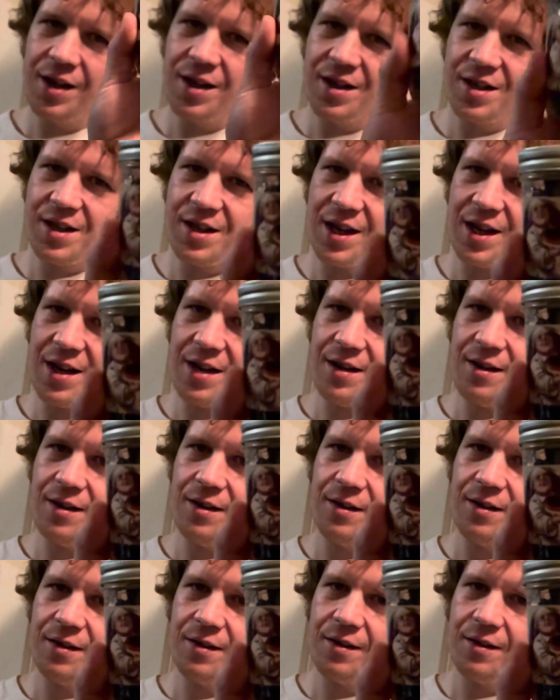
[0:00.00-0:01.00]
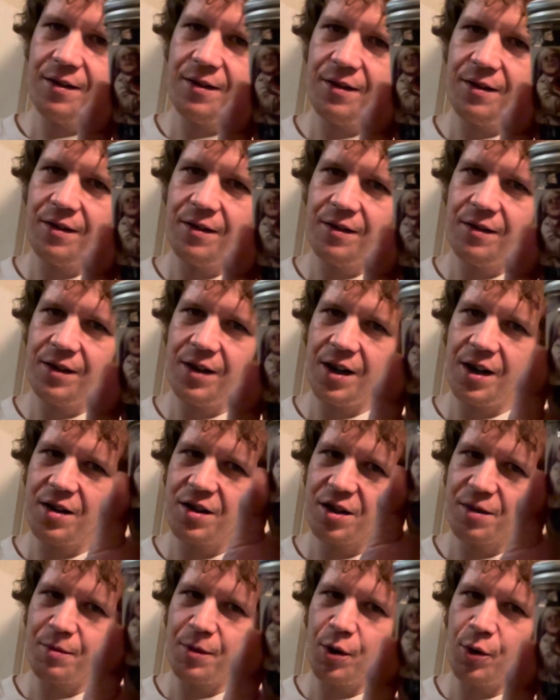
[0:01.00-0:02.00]
tin that I
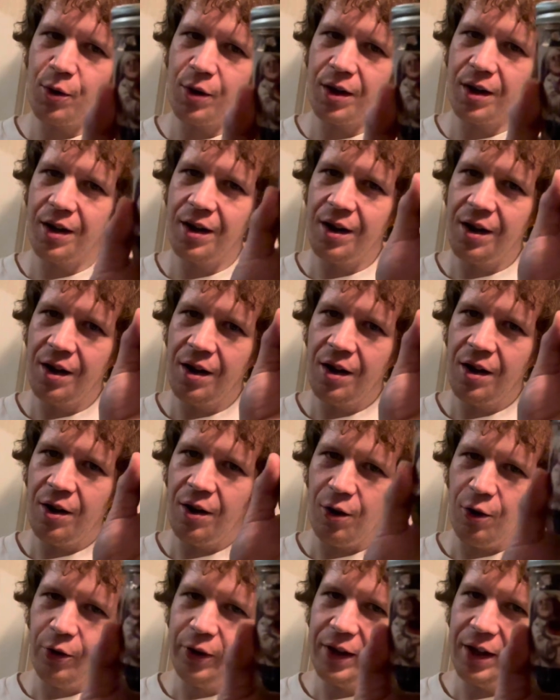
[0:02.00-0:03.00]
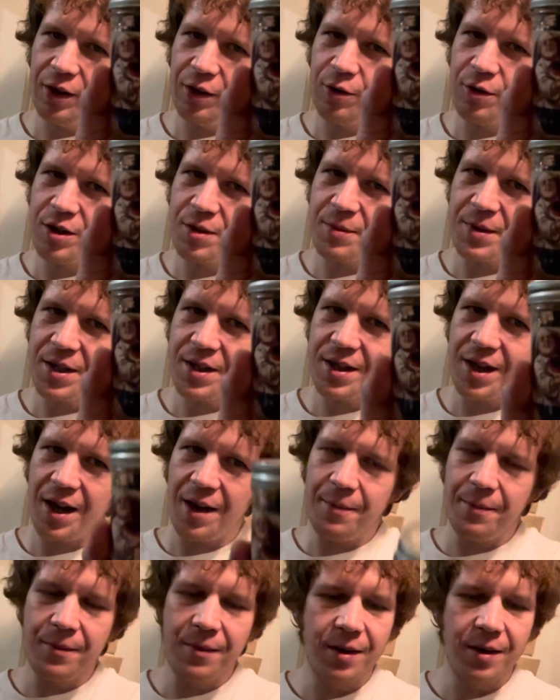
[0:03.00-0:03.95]
smoke only on Christmas time.